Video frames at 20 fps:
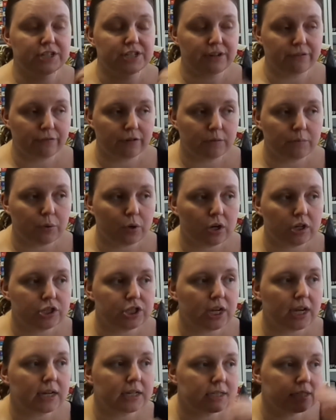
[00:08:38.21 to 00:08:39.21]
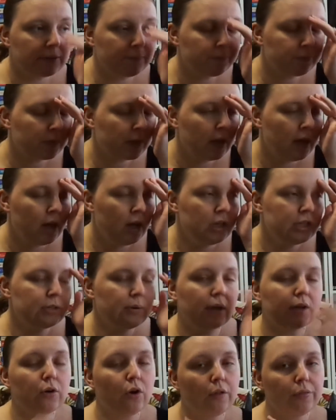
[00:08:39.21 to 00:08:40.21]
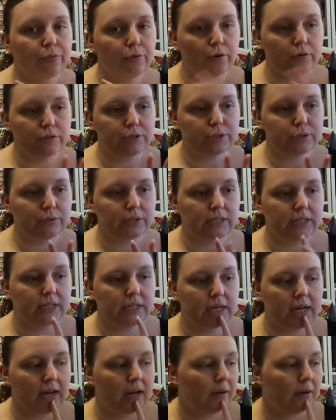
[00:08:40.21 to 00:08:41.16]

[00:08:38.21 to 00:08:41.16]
different project. So I got those three